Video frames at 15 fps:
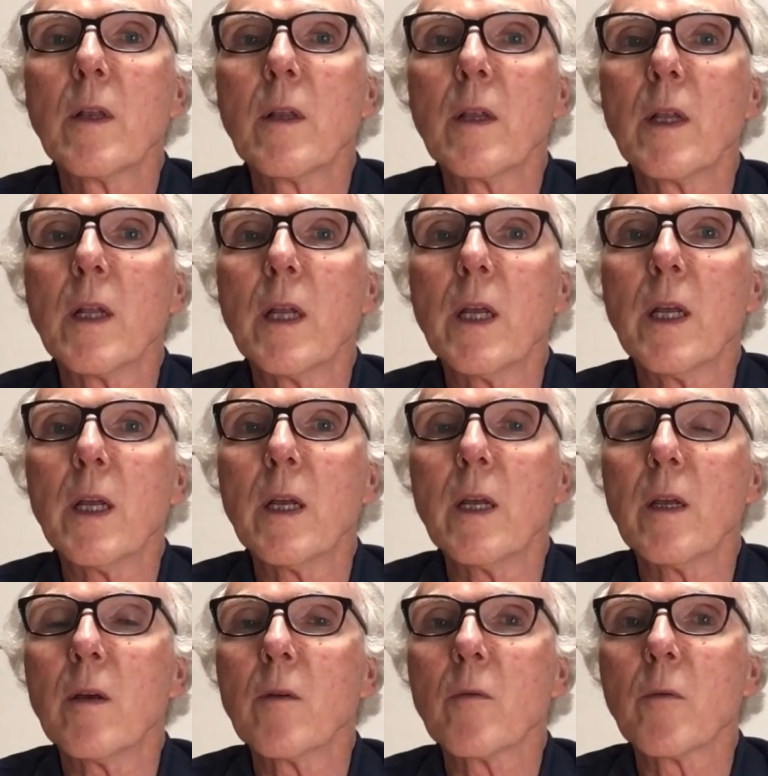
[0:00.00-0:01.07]
the
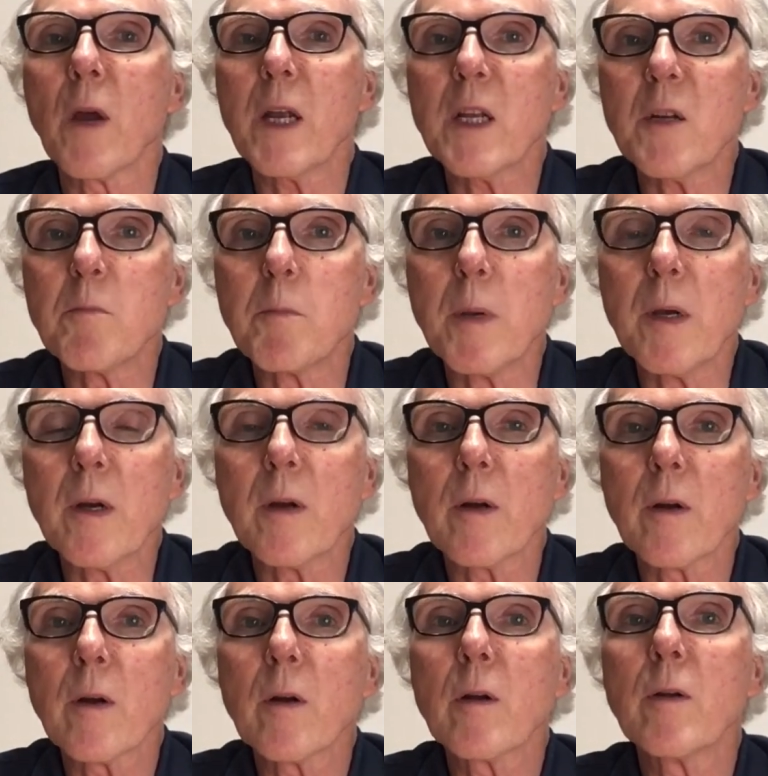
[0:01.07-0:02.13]

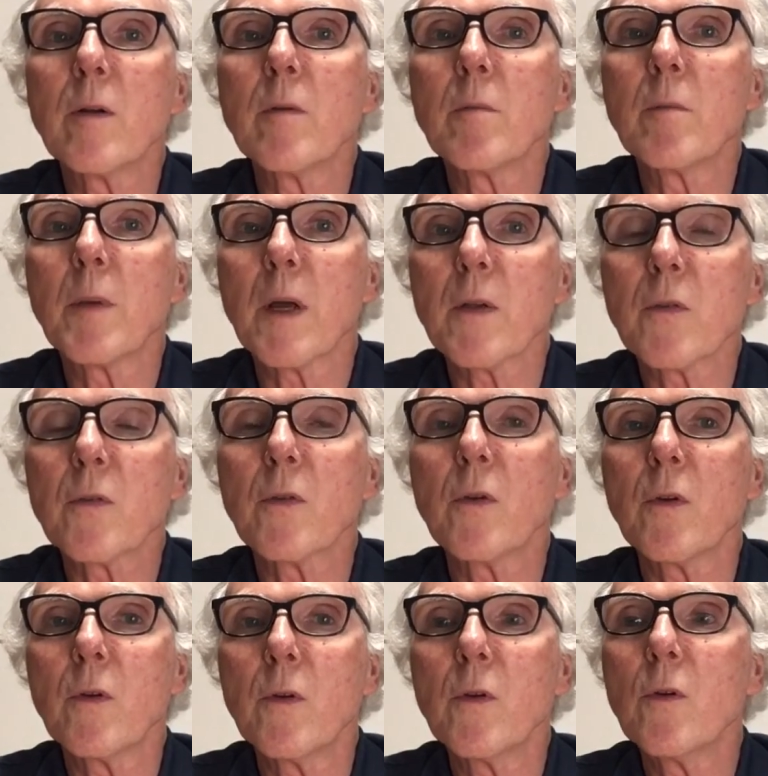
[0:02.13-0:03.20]
RateBeer Best
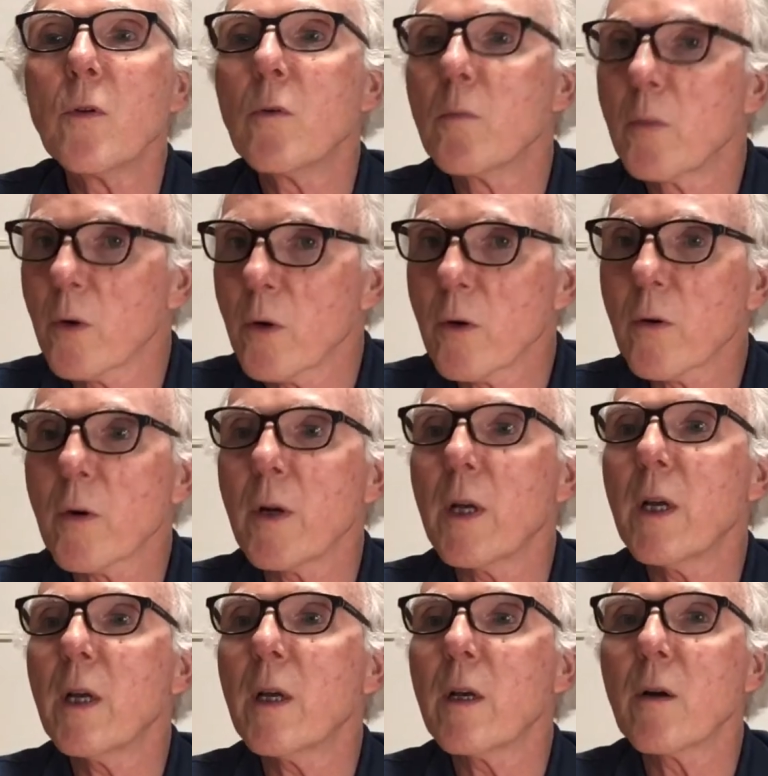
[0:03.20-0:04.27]
New
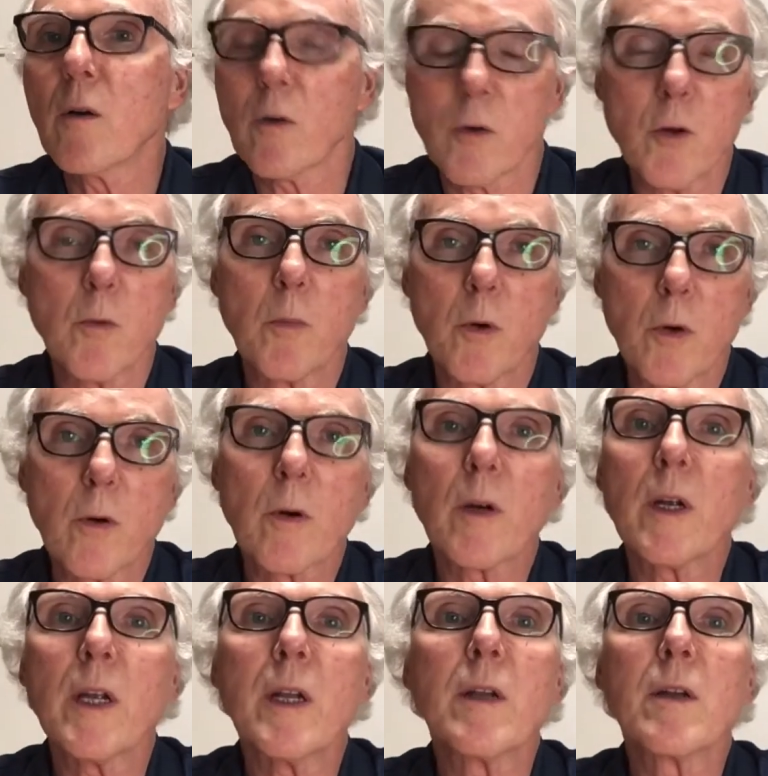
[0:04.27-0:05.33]
Brewery or New Brewer
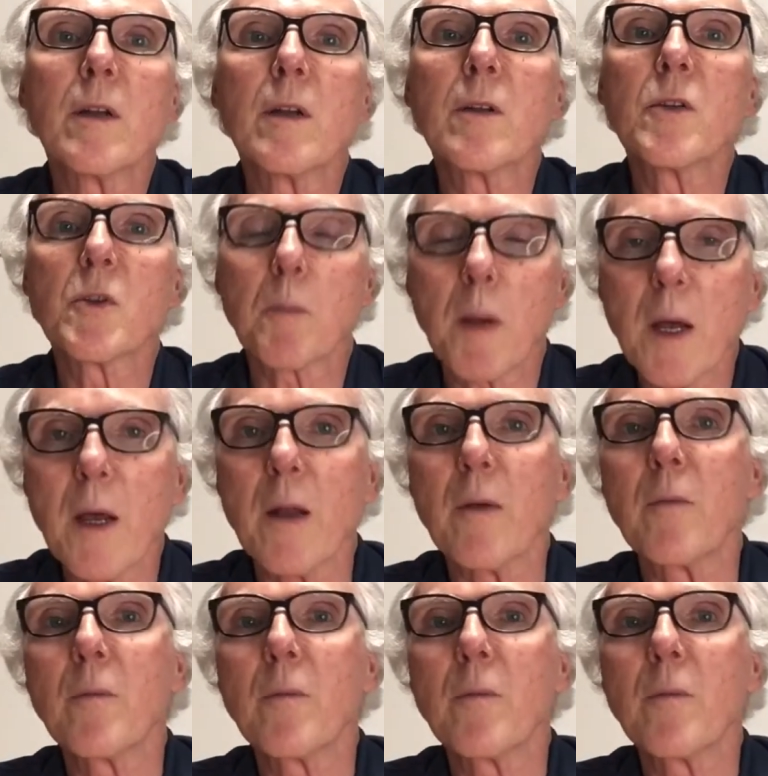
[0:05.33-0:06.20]
in Japan.